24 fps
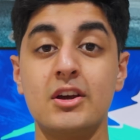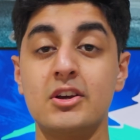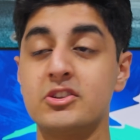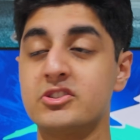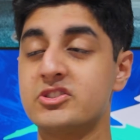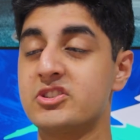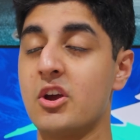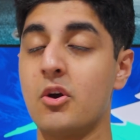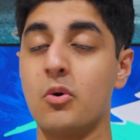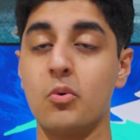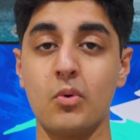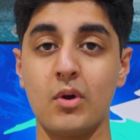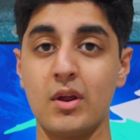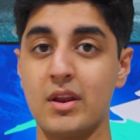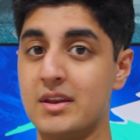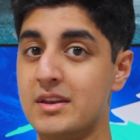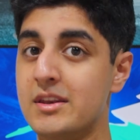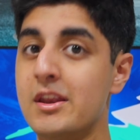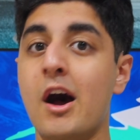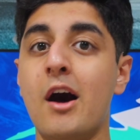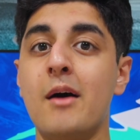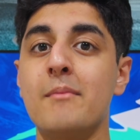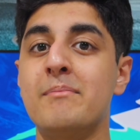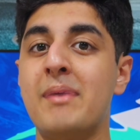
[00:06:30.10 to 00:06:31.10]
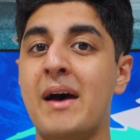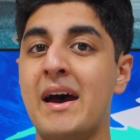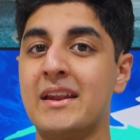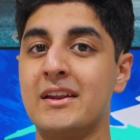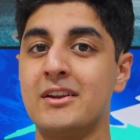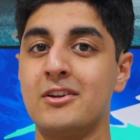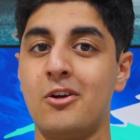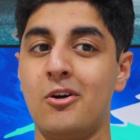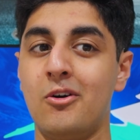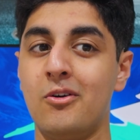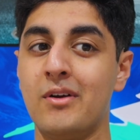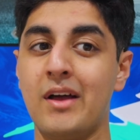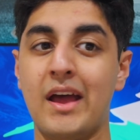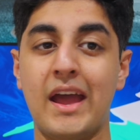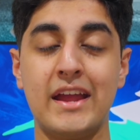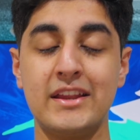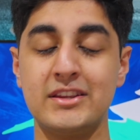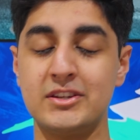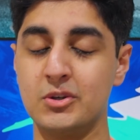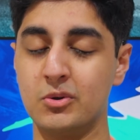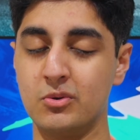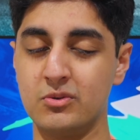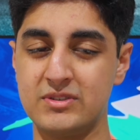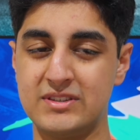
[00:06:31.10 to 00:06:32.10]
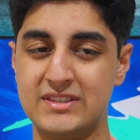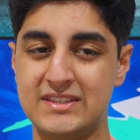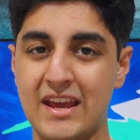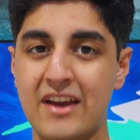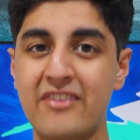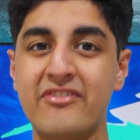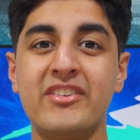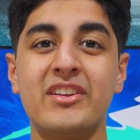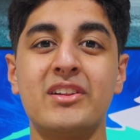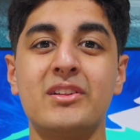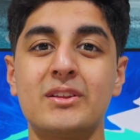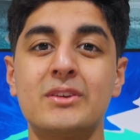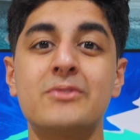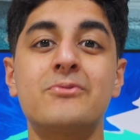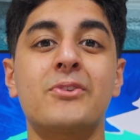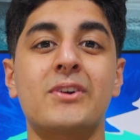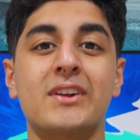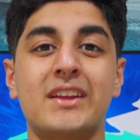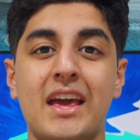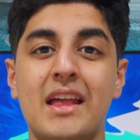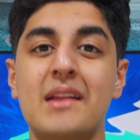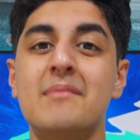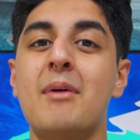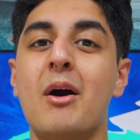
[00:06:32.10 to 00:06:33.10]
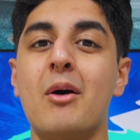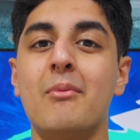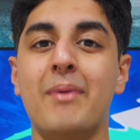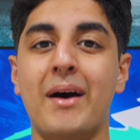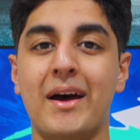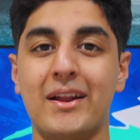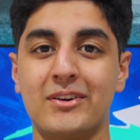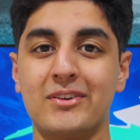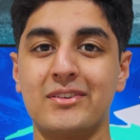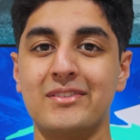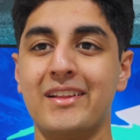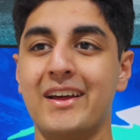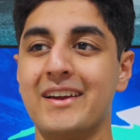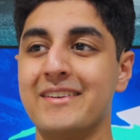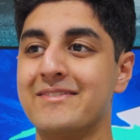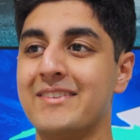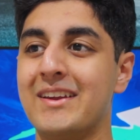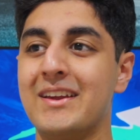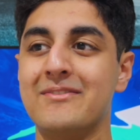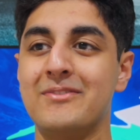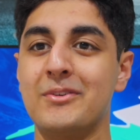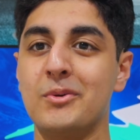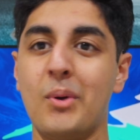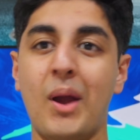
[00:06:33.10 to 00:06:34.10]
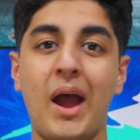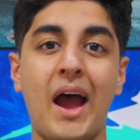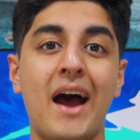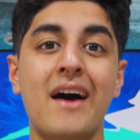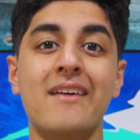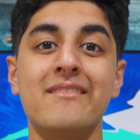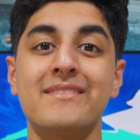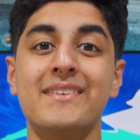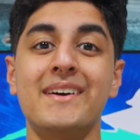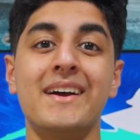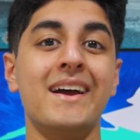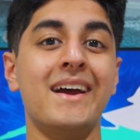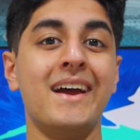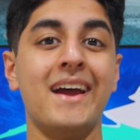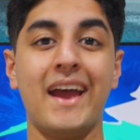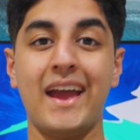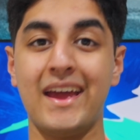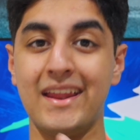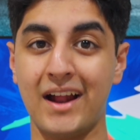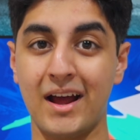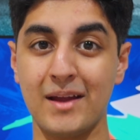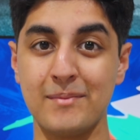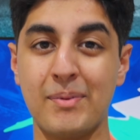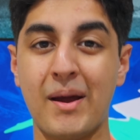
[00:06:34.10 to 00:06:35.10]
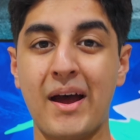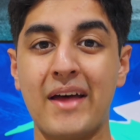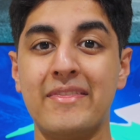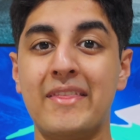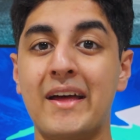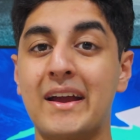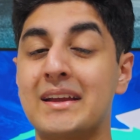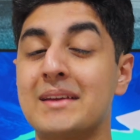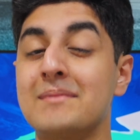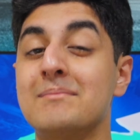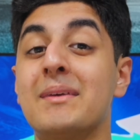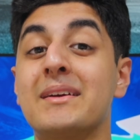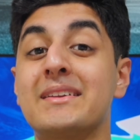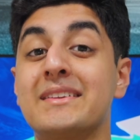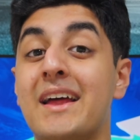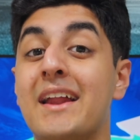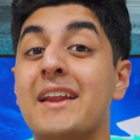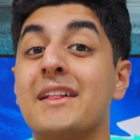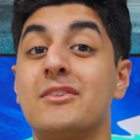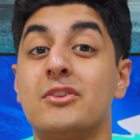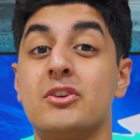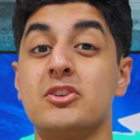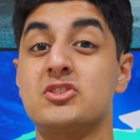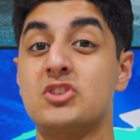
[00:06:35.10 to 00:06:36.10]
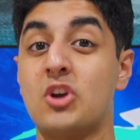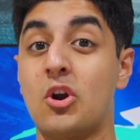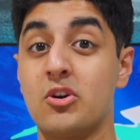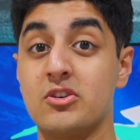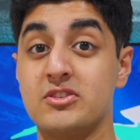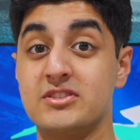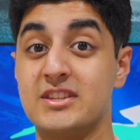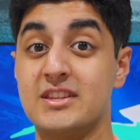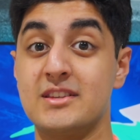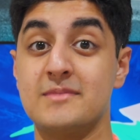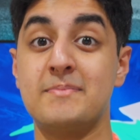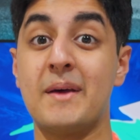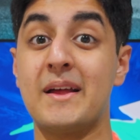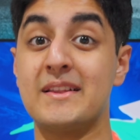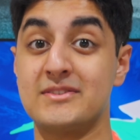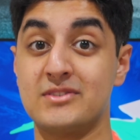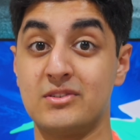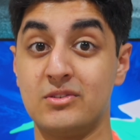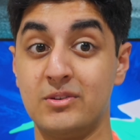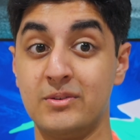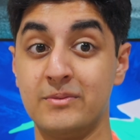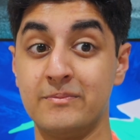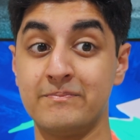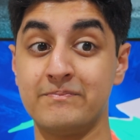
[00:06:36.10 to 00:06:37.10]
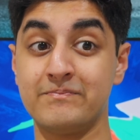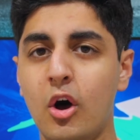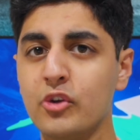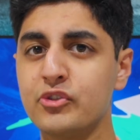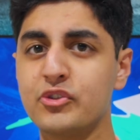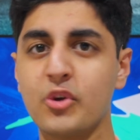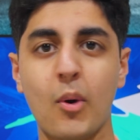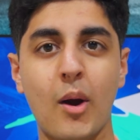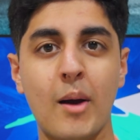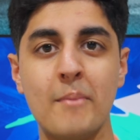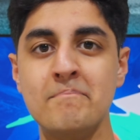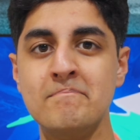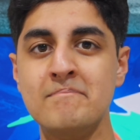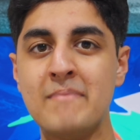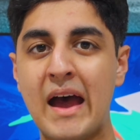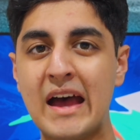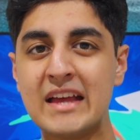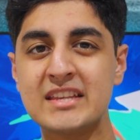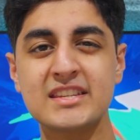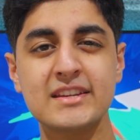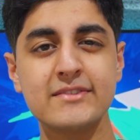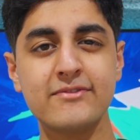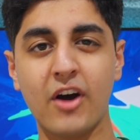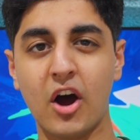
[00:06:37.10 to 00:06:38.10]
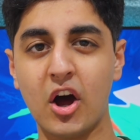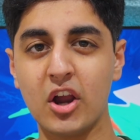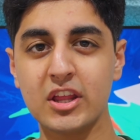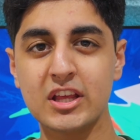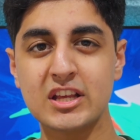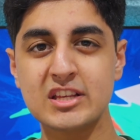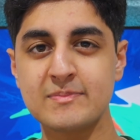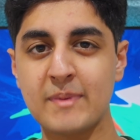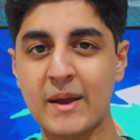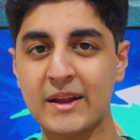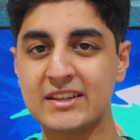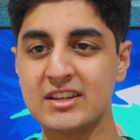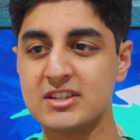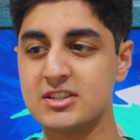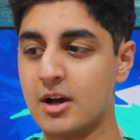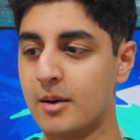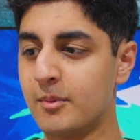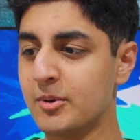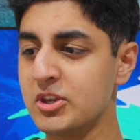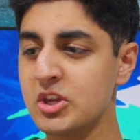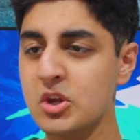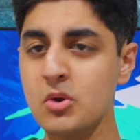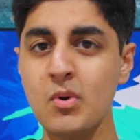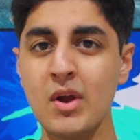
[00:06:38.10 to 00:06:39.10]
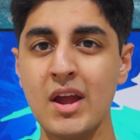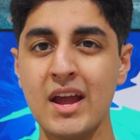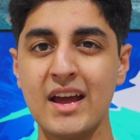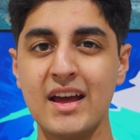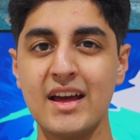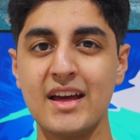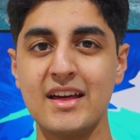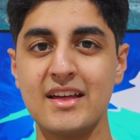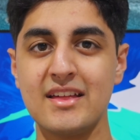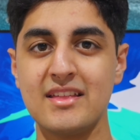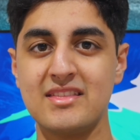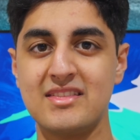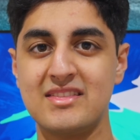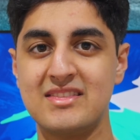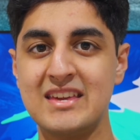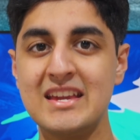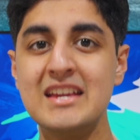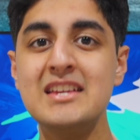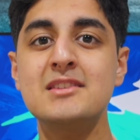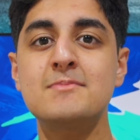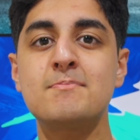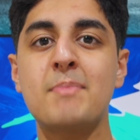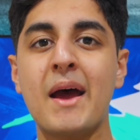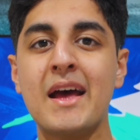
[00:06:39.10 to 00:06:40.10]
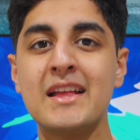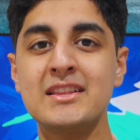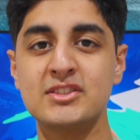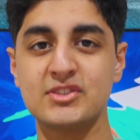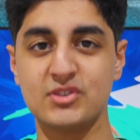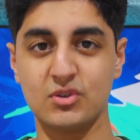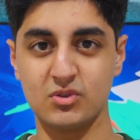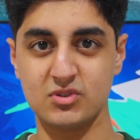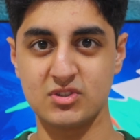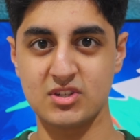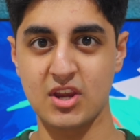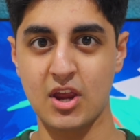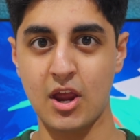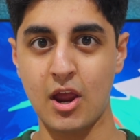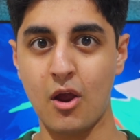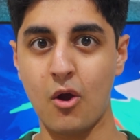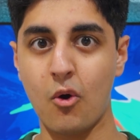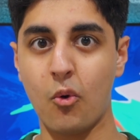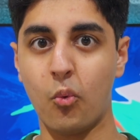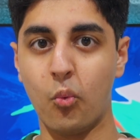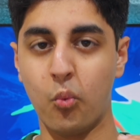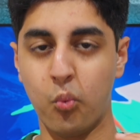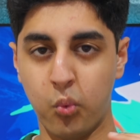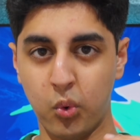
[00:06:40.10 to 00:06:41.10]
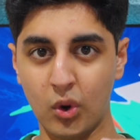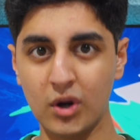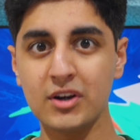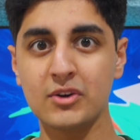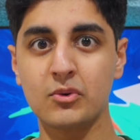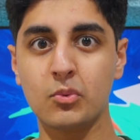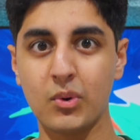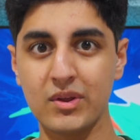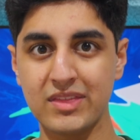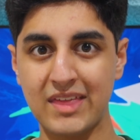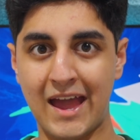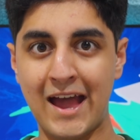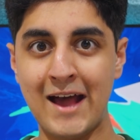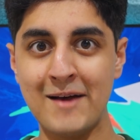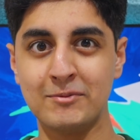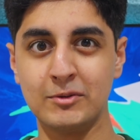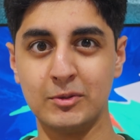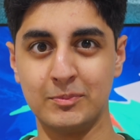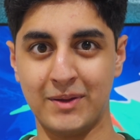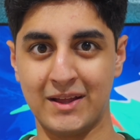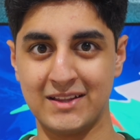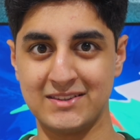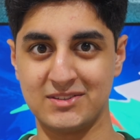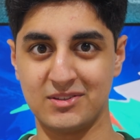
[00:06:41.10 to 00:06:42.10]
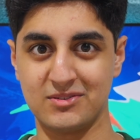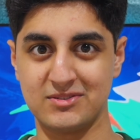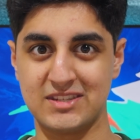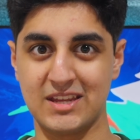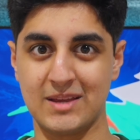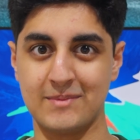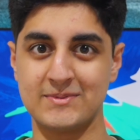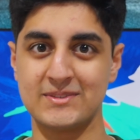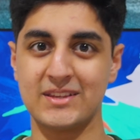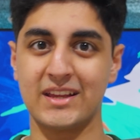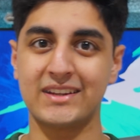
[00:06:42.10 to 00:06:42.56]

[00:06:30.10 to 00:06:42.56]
So not bad at all, and you'll definitely forget about battery life if you have an iPad that can magnetically charge this pencil. Also, a massive unexpected W, these pencils work with Apple Pencil tips.